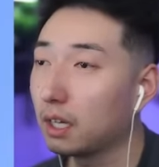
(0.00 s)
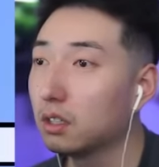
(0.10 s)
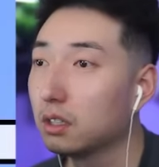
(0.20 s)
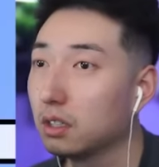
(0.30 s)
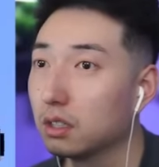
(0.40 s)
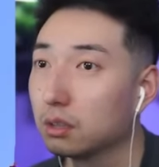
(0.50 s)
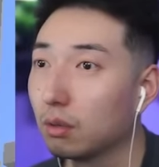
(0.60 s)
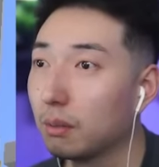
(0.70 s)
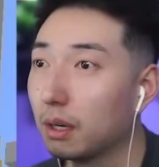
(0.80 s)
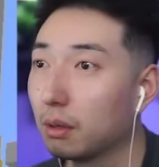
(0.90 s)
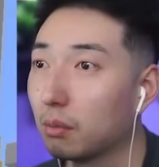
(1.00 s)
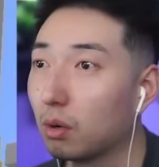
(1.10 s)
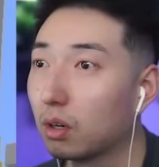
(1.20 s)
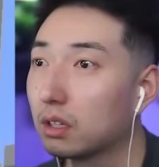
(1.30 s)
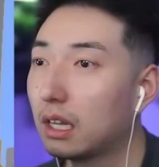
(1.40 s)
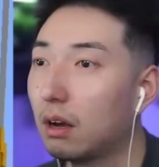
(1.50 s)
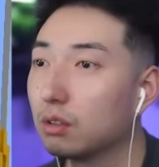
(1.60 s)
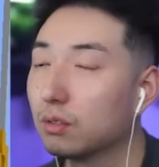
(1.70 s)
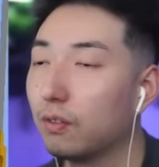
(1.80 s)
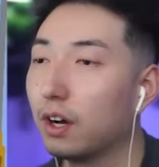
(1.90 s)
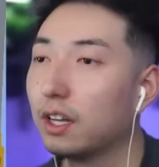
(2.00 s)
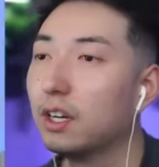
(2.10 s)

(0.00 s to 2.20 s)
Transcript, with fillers: couldn't swim anymore. That was fun.